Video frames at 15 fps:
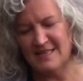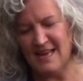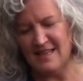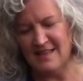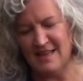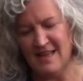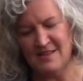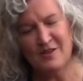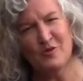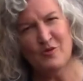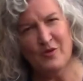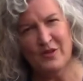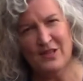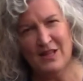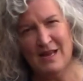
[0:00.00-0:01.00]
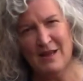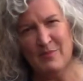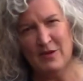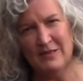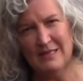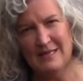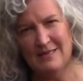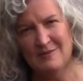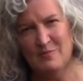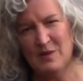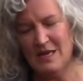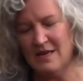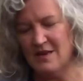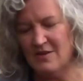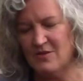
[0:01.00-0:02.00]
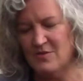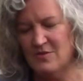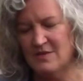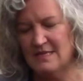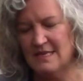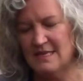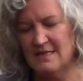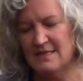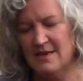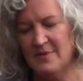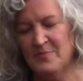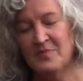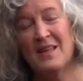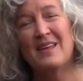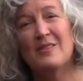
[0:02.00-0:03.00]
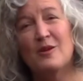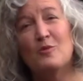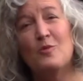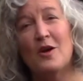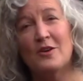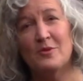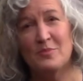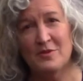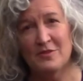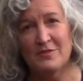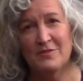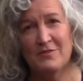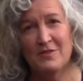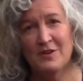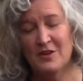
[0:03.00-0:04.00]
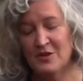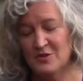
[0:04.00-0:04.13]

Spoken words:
And the cool thing about these bee cocoons is they're waterproof.